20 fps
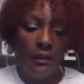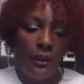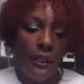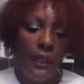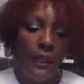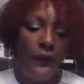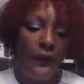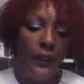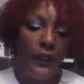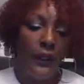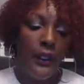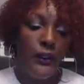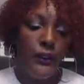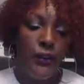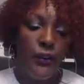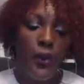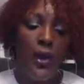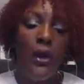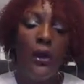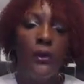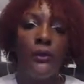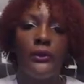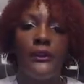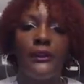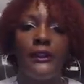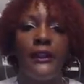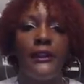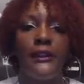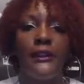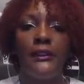in their control,
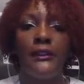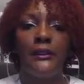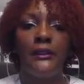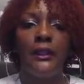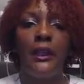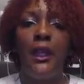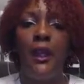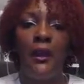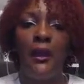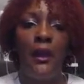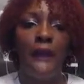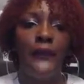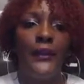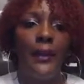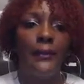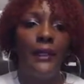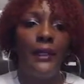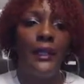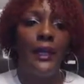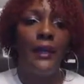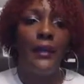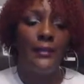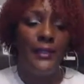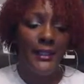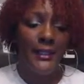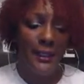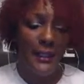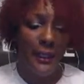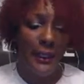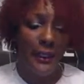such as if they become
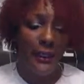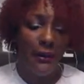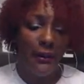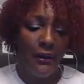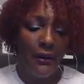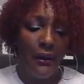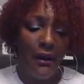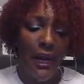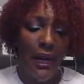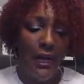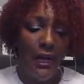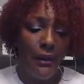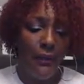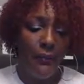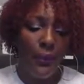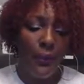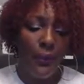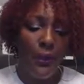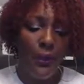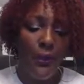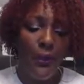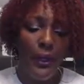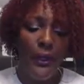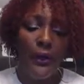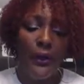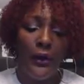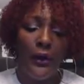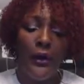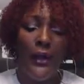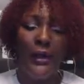sick or unemployed
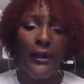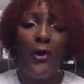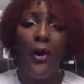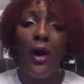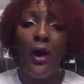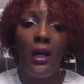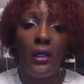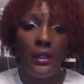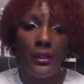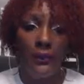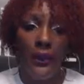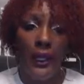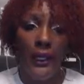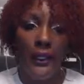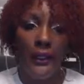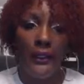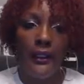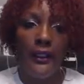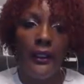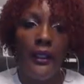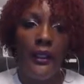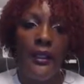or incarcerated.